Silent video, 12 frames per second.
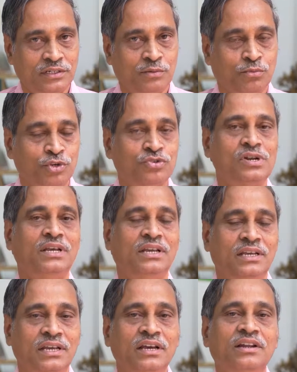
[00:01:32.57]
mostly
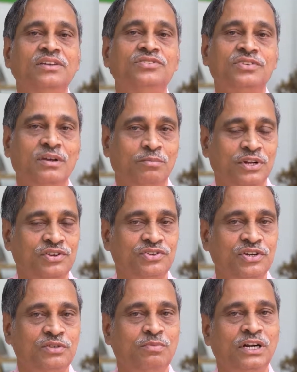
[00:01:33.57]
increase in
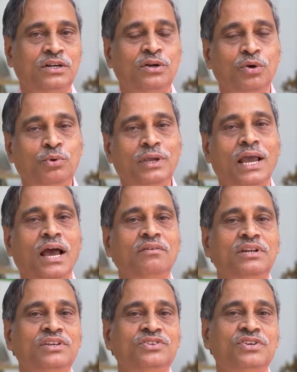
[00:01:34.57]
temperatures, but do we have
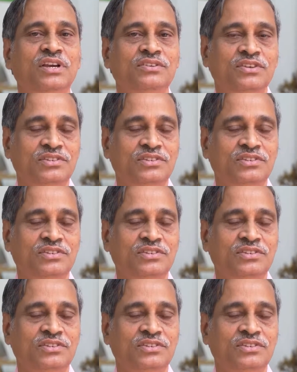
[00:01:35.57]
any changes,